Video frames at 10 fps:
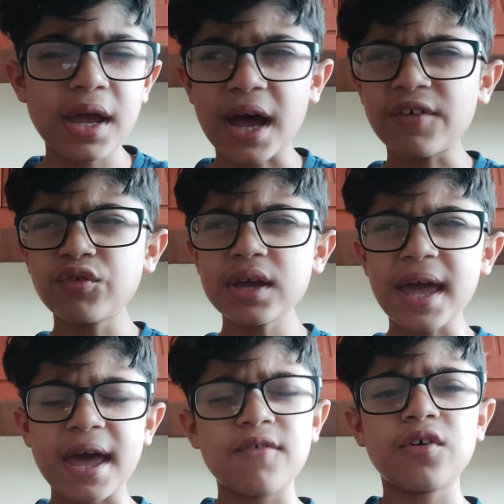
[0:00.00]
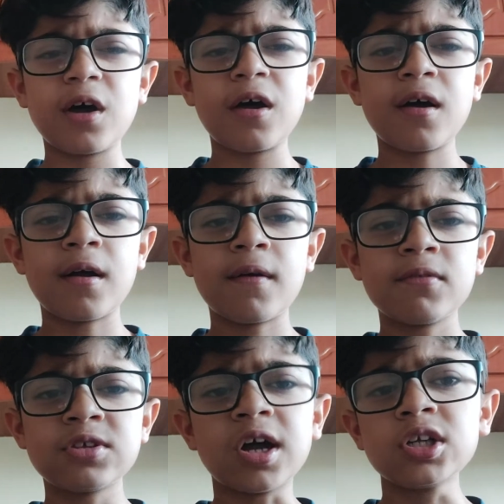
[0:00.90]
have we ever
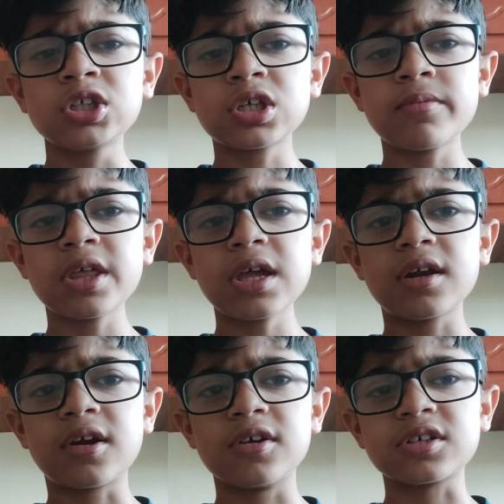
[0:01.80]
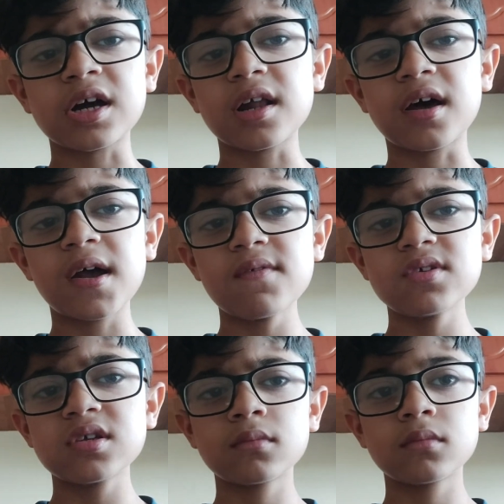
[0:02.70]
touched something in our entire
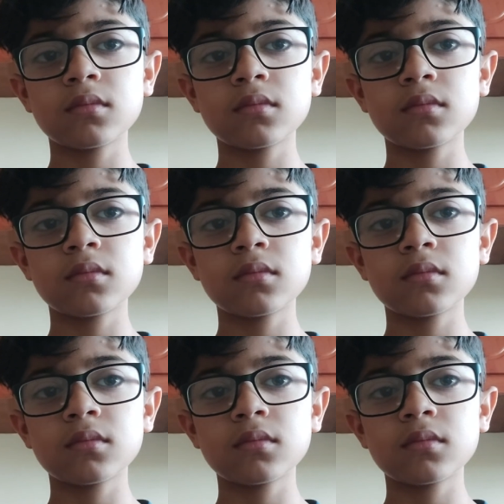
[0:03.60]
lives?